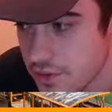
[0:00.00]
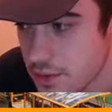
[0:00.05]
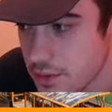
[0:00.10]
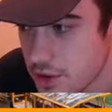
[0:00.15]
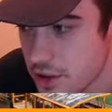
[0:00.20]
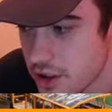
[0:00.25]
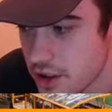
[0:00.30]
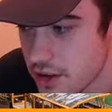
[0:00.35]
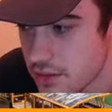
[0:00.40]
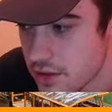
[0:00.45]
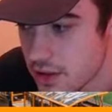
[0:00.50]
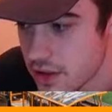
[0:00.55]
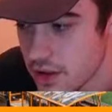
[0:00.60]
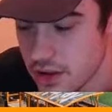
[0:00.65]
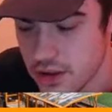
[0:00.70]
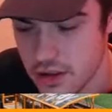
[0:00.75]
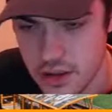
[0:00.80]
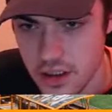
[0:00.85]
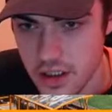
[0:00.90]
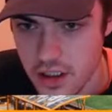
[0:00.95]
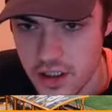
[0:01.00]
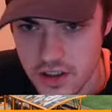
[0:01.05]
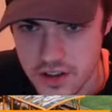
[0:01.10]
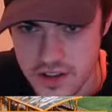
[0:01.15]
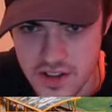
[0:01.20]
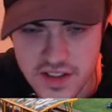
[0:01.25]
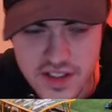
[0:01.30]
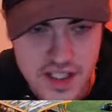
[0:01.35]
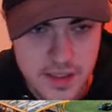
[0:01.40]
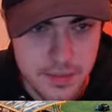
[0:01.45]
them are hard
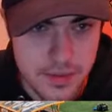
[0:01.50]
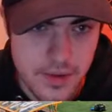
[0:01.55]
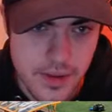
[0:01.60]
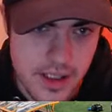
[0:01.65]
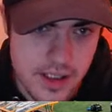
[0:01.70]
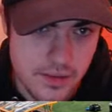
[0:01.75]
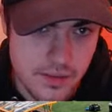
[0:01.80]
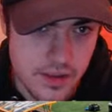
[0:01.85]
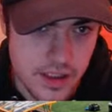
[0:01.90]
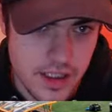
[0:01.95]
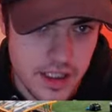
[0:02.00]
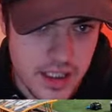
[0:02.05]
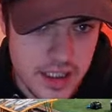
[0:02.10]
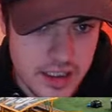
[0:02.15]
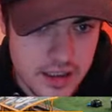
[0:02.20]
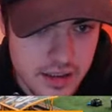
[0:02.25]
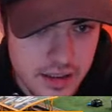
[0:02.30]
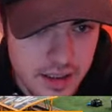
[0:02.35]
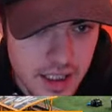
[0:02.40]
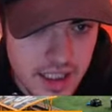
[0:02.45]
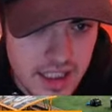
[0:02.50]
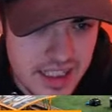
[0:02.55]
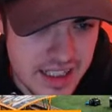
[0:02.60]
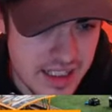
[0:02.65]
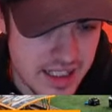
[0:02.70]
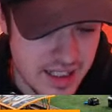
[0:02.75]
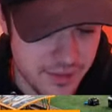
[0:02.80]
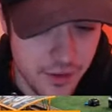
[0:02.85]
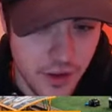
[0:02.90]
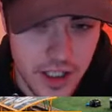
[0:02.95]
to separate, really. And
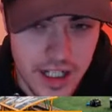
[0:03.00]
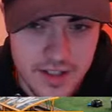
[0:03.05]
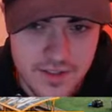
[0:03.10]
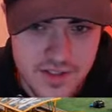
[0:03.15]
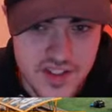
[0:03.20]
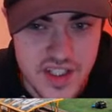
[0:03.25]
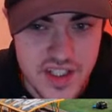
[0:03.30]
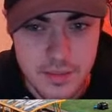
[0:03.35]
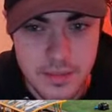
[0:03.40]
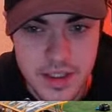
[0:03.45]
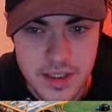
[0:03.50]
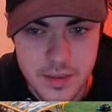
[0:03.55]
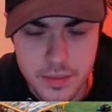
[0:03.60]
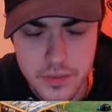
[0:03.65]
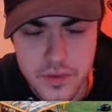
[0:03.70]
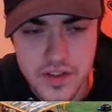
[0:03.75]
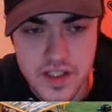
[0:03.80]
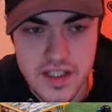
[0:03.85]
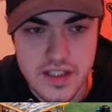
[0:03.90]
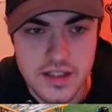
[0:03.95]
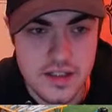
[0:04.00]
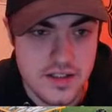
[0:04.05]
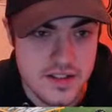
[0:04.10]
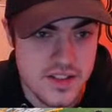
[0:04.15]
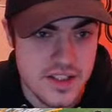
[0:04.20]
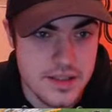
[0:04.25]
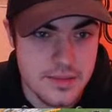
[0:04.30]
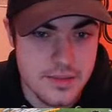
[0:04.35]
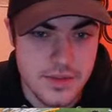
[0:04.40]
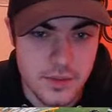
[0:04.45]
if I have seen people say a
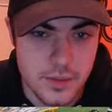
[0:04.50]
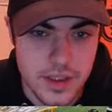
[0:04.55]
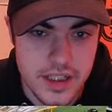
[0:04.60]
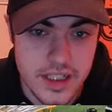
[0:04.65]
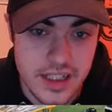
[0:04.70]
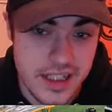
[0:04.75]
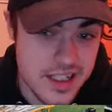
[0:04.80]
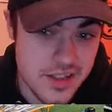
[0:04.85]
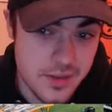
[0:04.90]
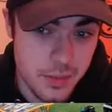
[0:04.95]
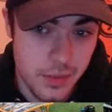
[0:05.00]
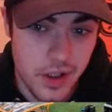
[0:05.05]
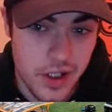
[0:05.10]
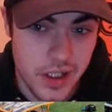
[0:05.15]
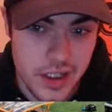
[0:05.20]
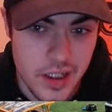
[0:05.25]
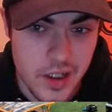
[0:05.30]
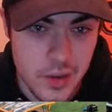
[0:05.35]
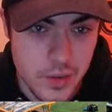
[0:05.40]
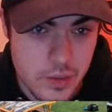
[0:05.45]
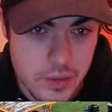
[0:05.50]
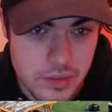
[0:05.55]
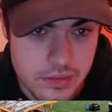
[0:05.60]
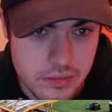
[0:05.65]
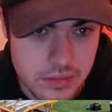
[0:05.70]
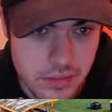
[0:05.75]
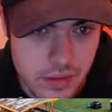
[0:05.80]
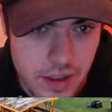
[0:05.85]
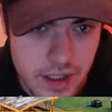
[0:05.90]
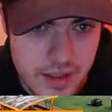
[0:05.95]
team to win, it is by a goal.
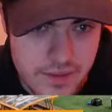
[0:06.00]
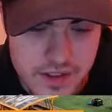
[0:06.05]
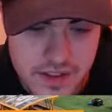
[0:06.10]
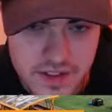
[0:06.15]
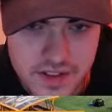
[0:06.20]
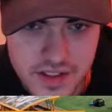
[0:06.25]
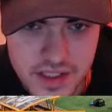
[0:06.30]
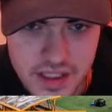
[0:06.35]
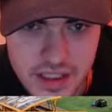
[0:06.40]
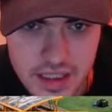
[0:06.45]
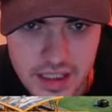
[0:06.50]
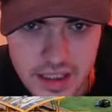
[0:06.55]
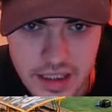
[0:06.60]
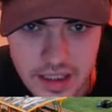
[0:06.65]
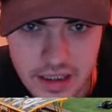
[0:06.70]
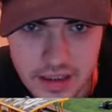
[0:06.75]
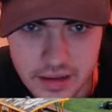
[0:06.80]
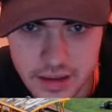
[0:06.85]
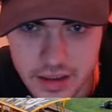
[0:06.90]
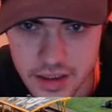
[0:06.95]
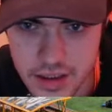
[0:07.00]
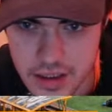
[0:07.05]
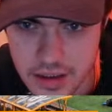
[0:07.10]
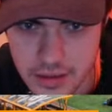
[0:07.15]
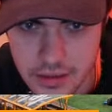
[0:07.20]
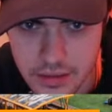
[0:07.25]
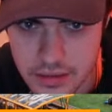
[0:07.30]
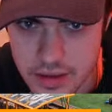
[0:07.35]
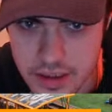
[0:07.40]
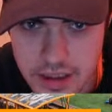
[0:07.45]
I haven't seen any,
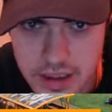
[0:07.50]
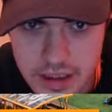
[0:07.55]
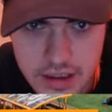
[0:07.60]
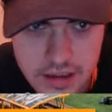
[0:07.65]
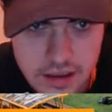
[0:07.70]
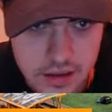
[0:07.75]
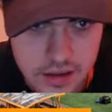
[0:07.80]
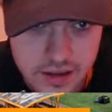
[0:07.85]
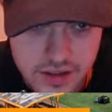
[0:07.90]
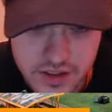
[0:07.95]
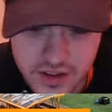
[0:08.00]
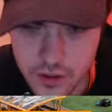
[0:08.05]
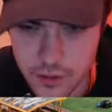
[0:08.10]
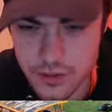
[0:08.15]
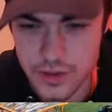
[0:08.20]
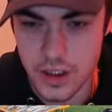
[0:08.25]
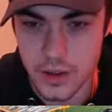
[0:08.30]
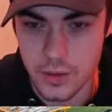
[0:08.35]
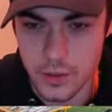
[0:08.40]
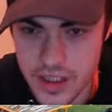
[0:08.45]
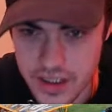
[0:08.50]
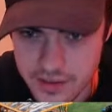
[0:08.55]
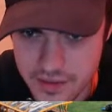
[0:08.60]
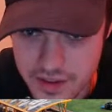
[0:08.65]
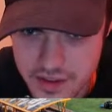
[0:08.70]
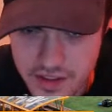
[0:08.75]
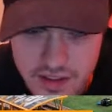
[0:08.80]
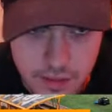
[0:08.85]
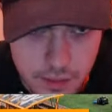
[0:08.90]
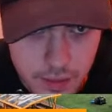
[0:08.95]
2-goal
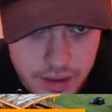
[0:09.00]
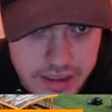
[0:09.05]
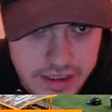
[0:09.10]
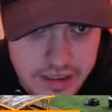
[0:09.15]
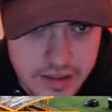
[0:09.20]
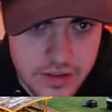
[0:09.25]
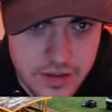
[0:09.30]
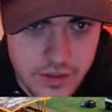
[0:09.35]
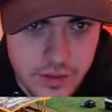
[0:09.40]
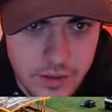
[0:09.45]
deficit wins